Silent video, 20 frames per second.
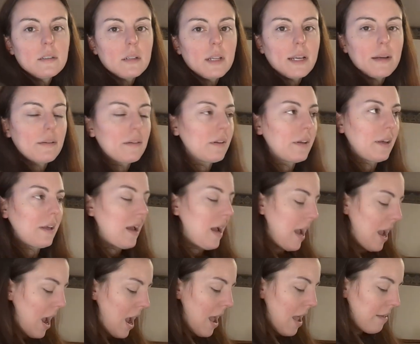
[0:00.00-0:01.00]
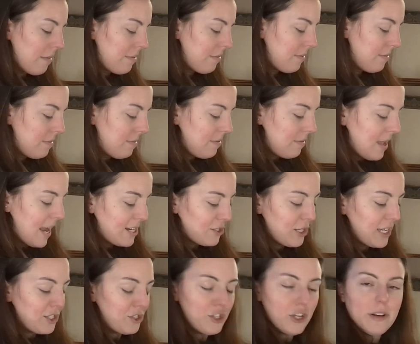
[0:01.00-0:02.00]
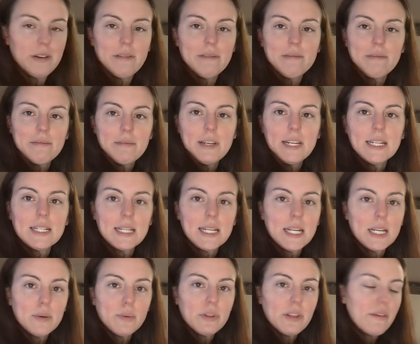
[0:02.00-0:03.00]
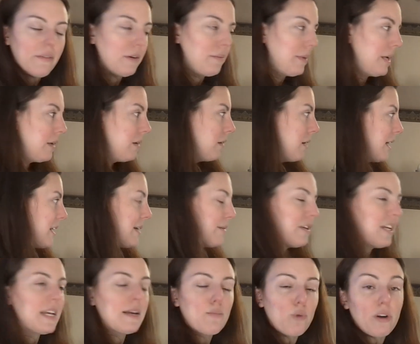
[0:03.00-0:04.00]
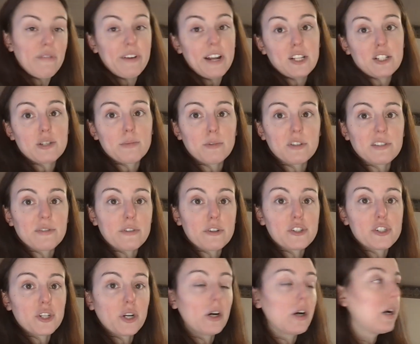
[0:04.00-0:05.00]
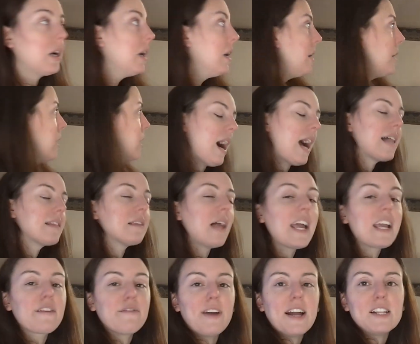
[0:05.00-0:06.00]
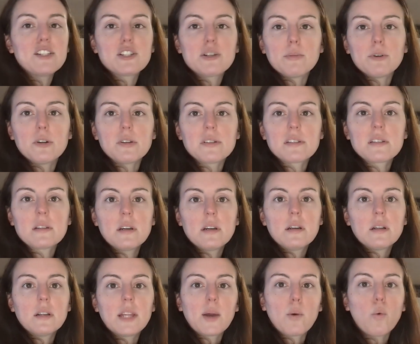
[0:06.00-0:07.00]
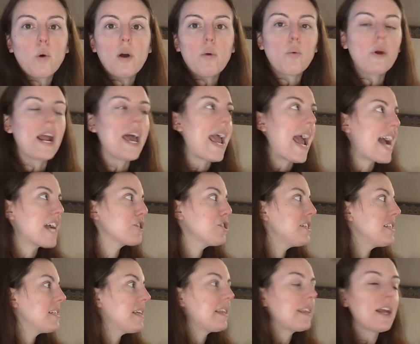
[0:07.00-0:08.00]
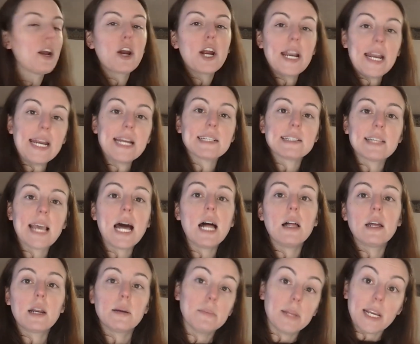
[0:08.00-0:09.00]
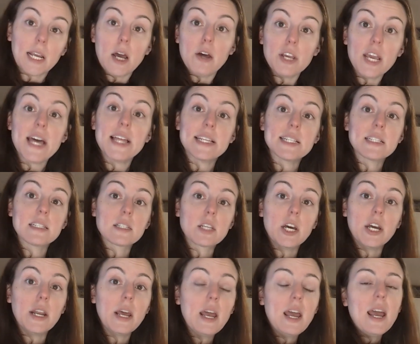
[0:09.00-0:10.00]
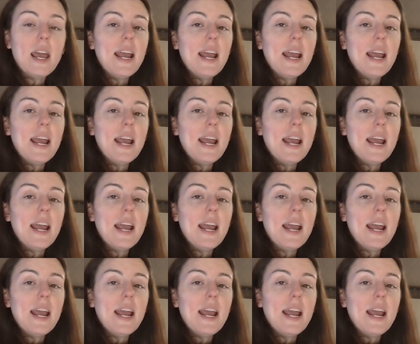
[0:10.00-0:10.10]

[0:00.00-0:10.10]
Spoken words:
I shouldn't need to eat it with every meal. I need to eat more vegetables for sure. I like vegetables. Like when I actually sit there and eat a salad, I'm like, oh yeah, this is good.